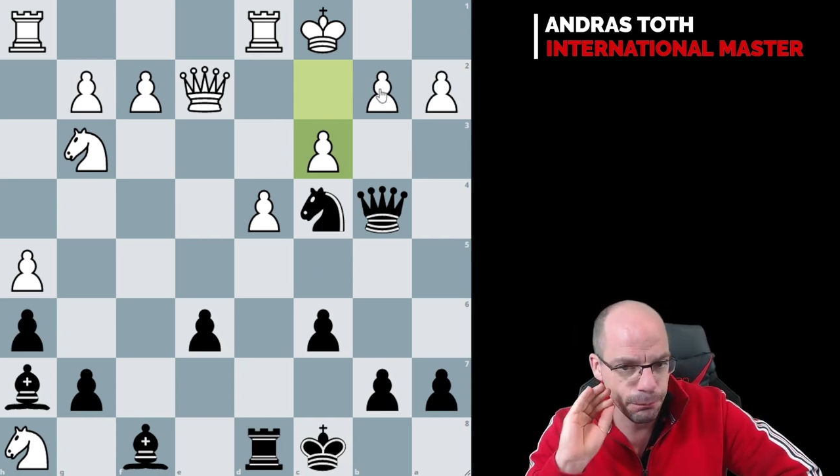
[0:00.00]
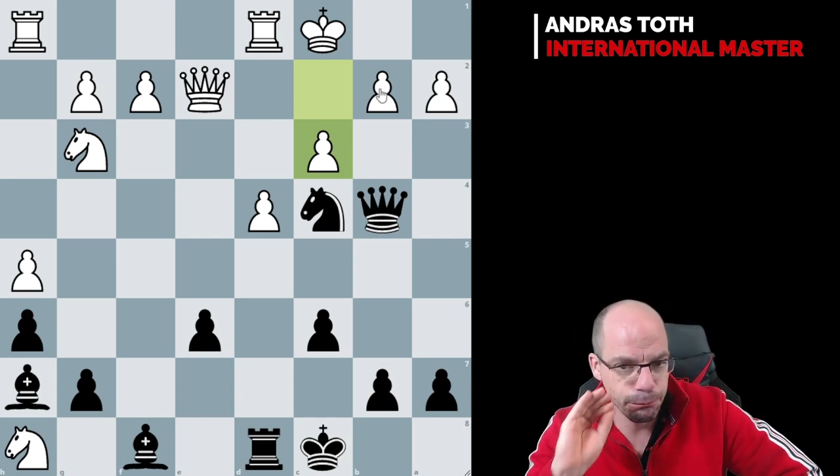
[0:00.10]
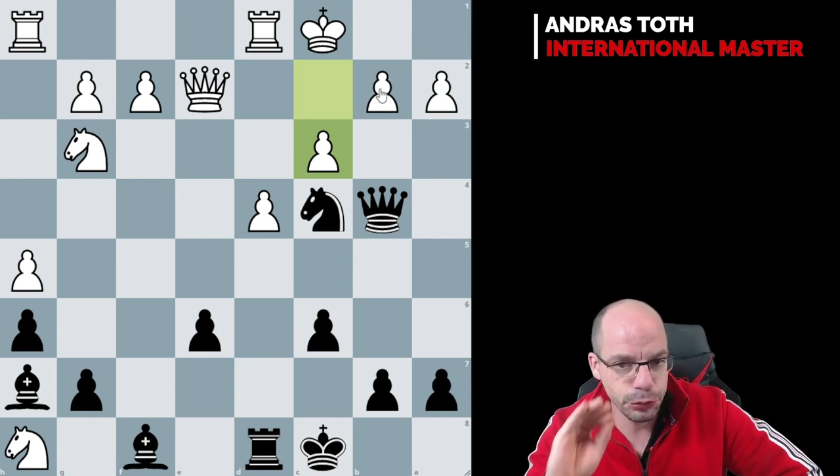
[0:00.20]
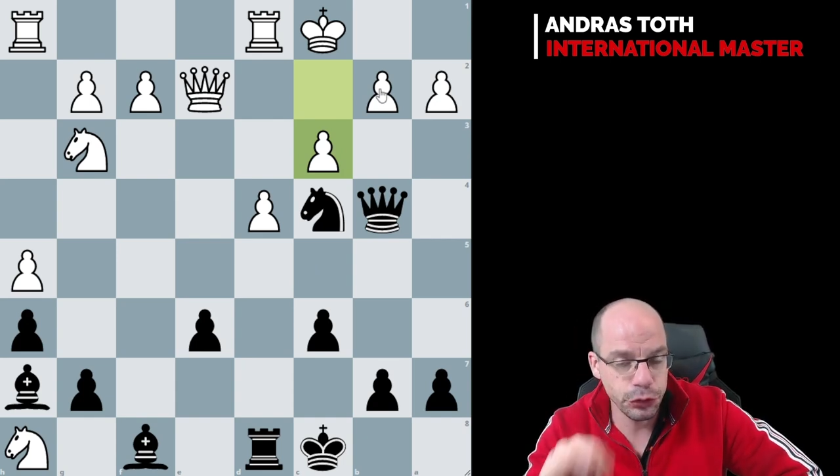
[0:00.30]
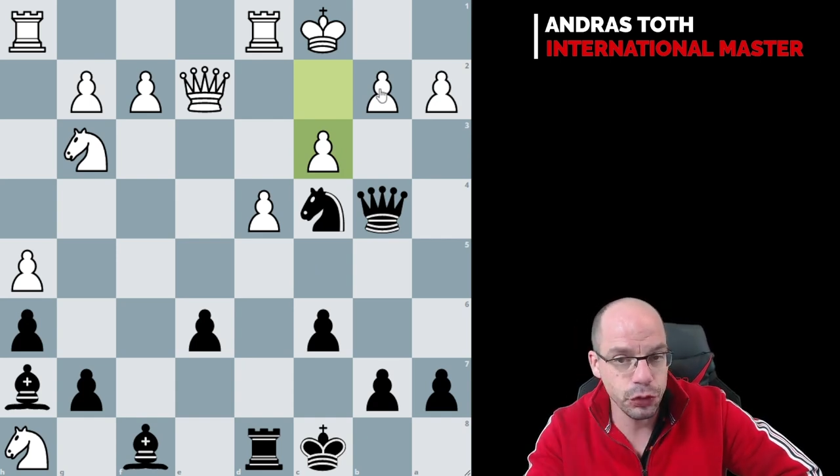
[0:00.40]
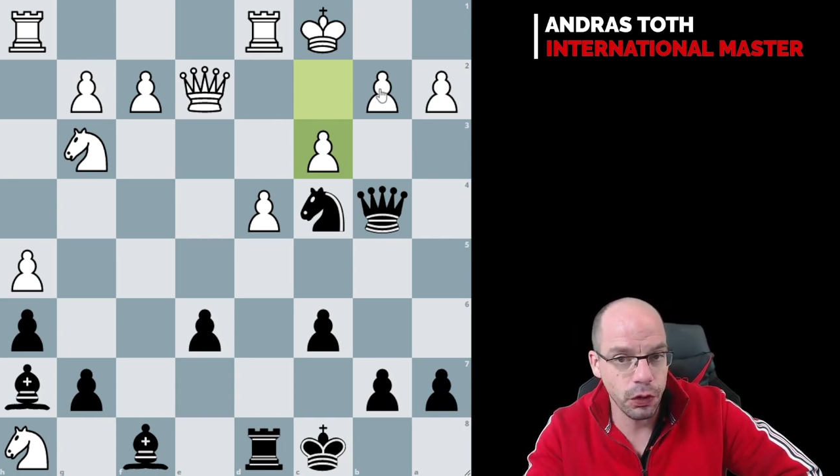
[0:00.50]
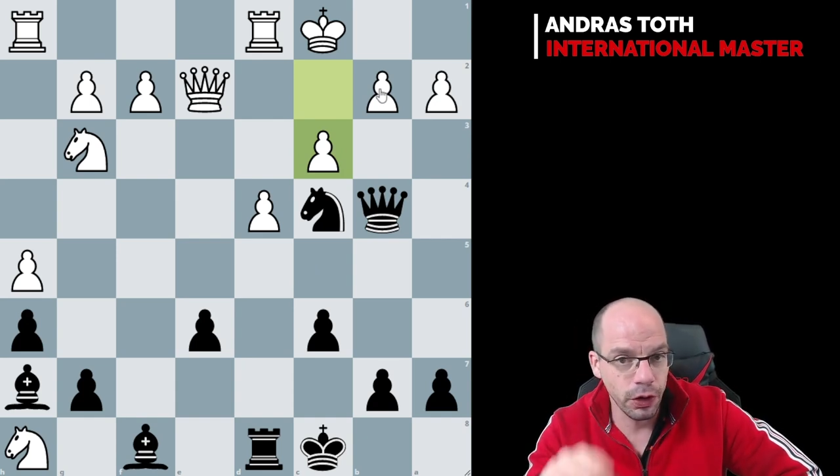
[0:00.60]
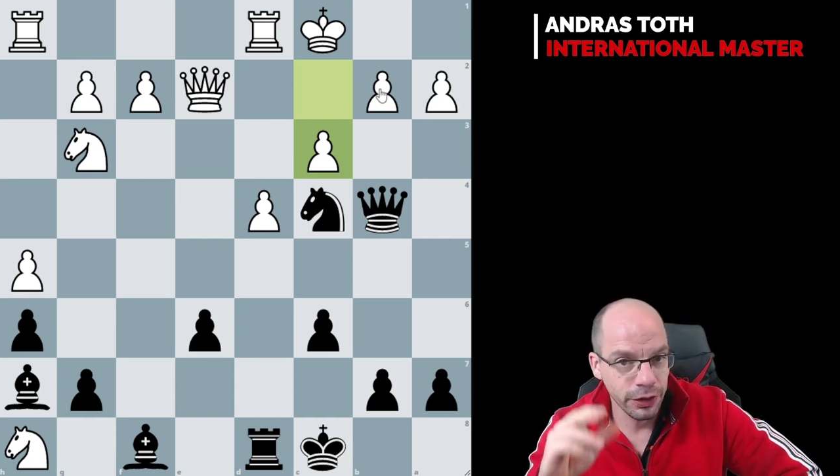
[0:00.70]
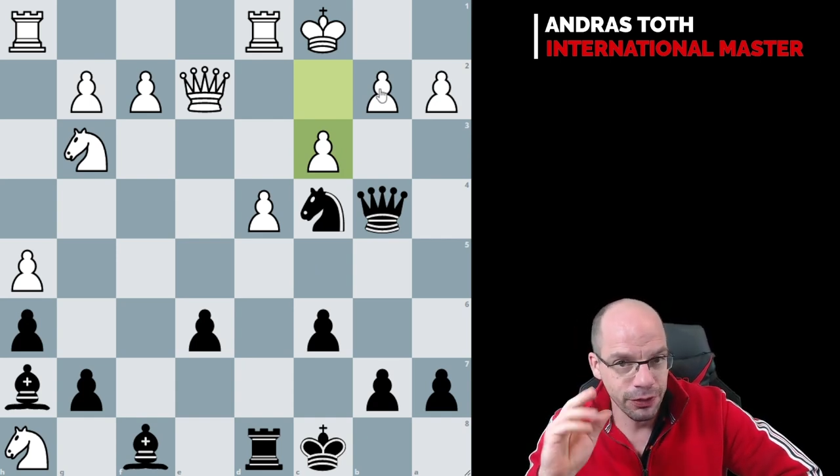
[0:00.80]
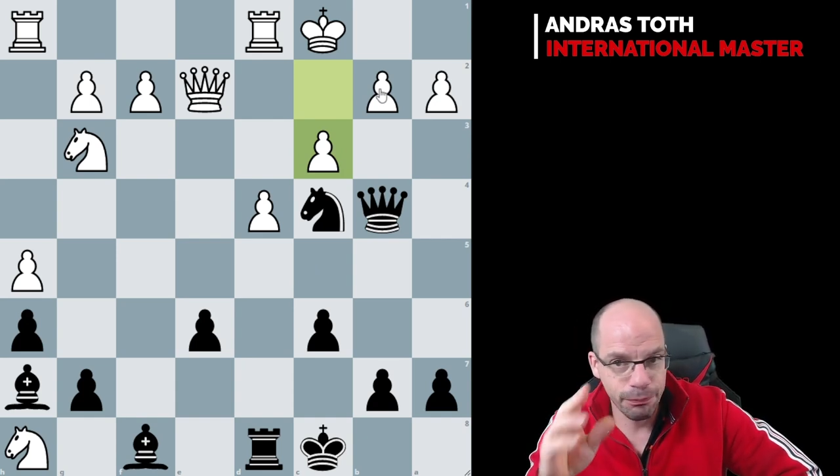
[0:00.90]
pure
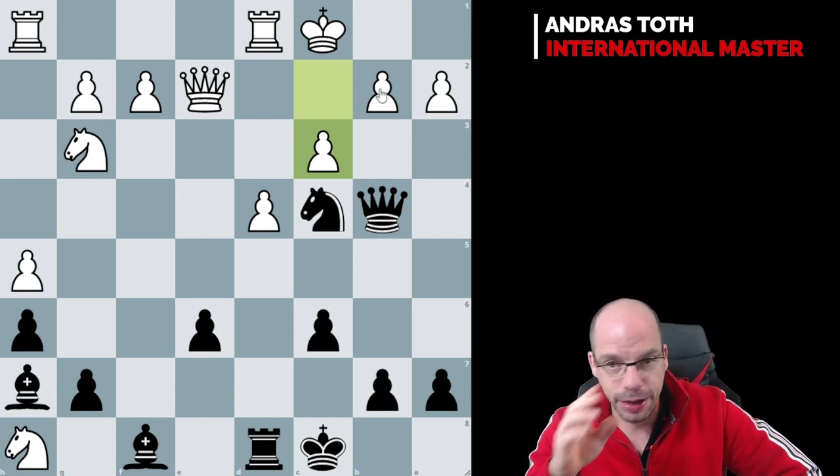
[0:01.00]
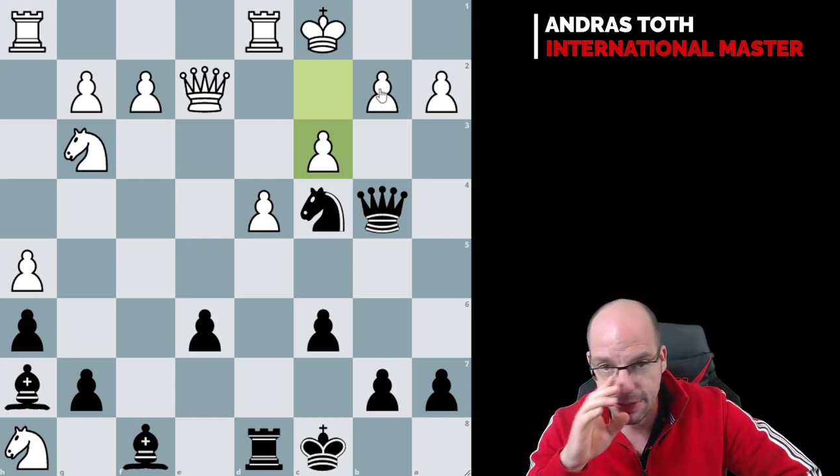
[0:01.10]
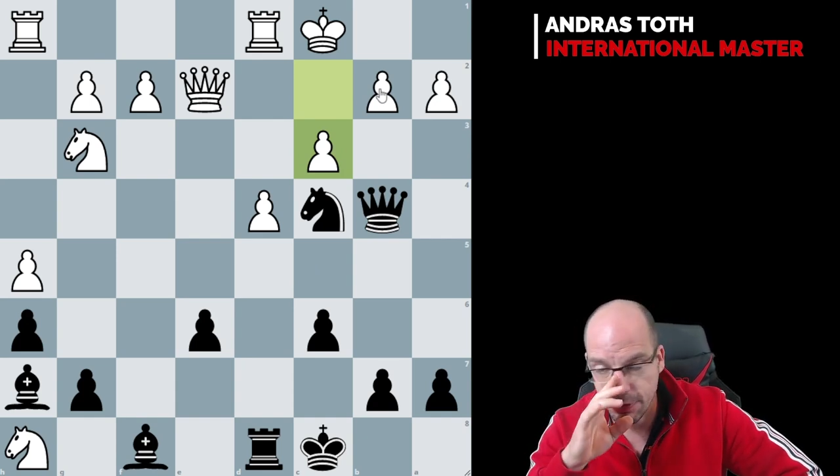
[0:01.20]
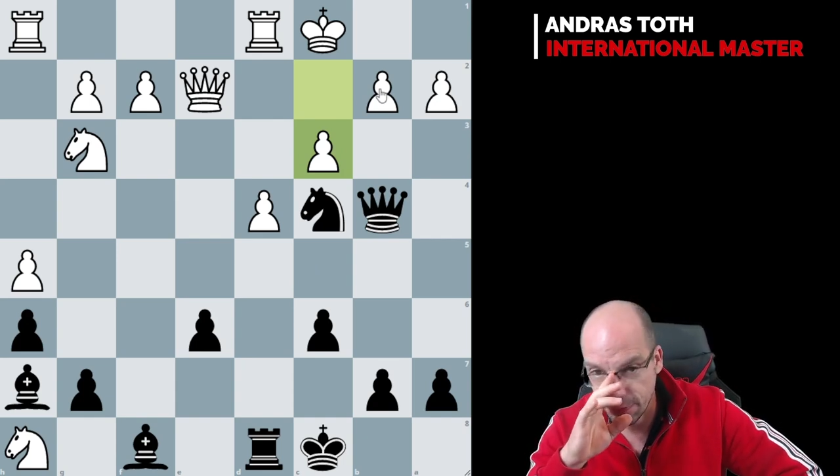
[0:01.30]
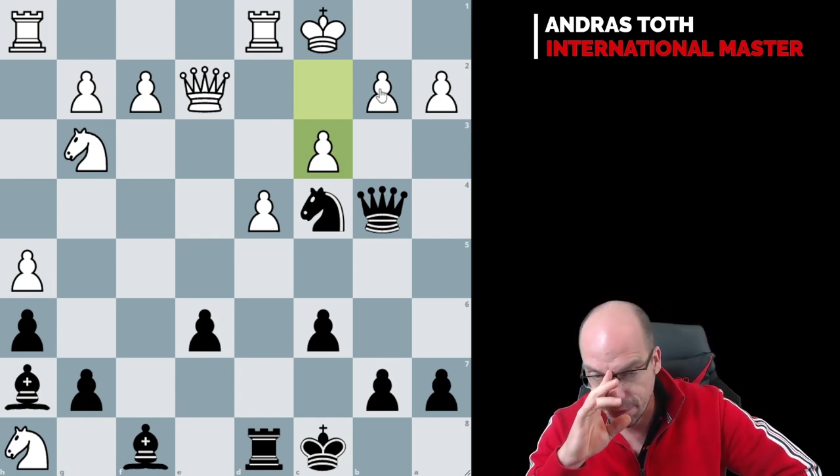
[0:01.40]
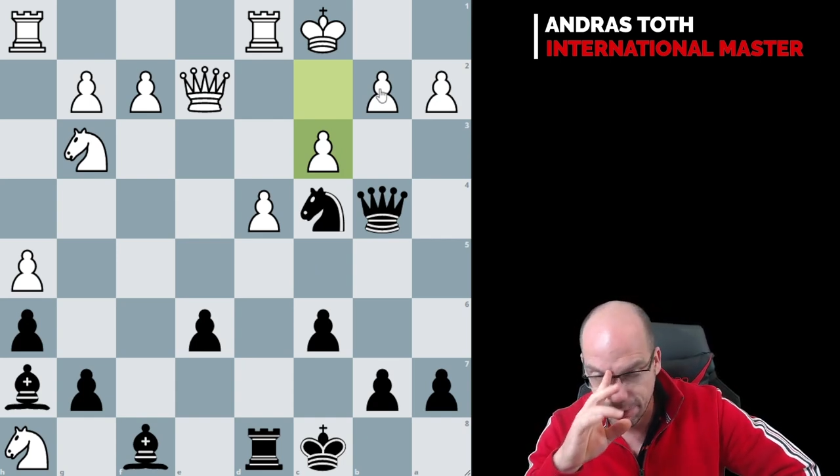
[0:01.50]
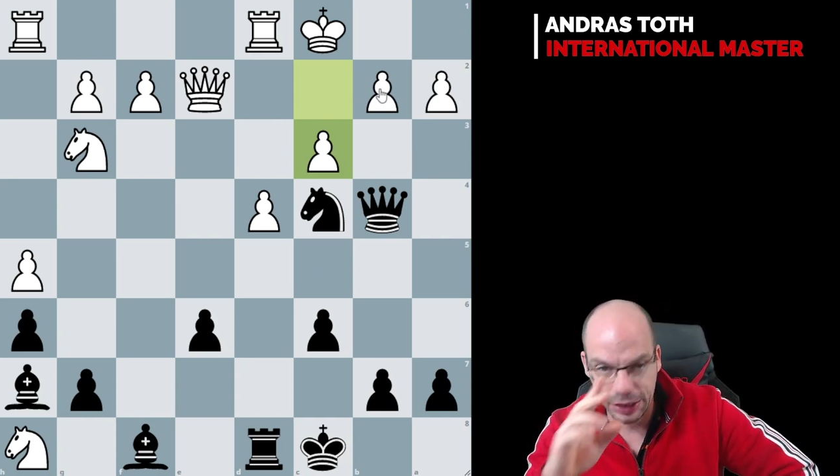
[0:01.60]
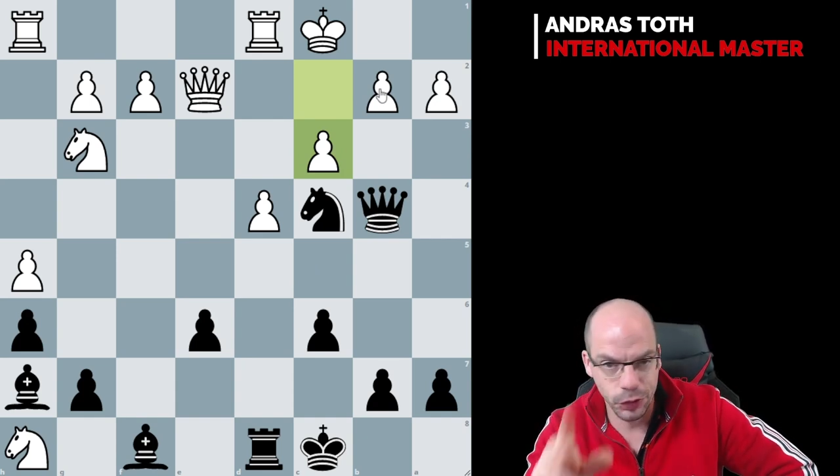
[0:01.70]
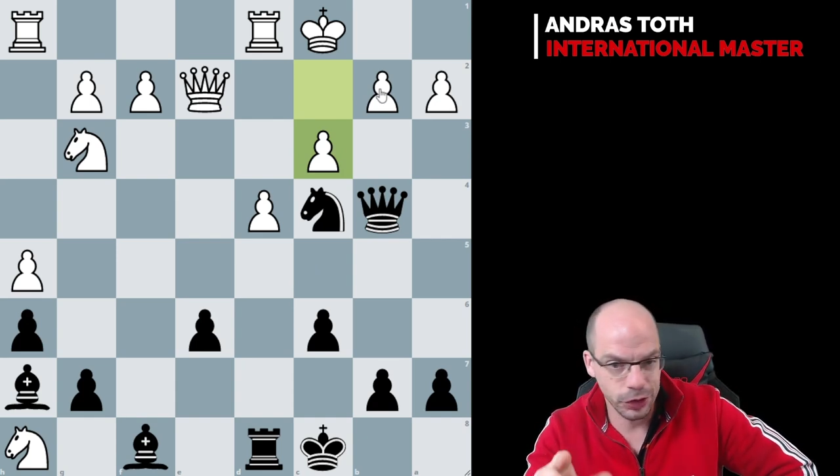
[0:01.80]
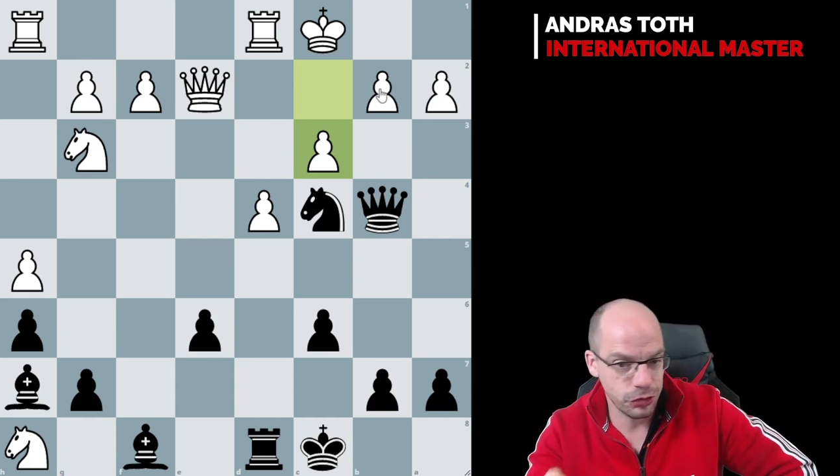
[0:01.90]
pattern
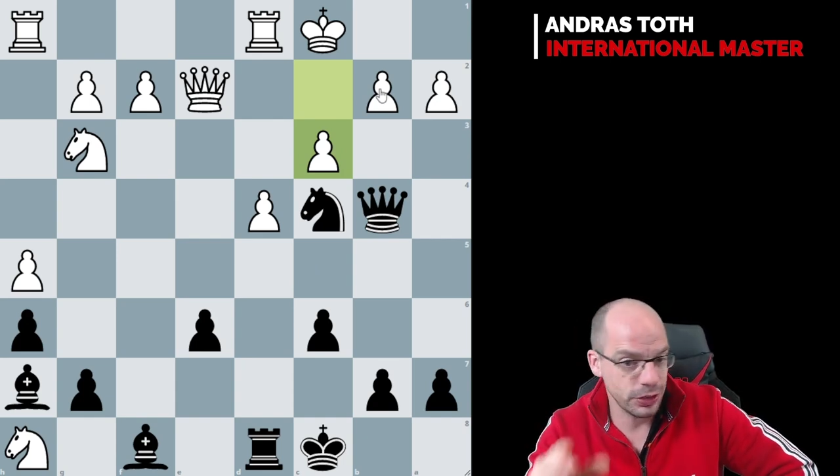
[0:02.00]
recognition.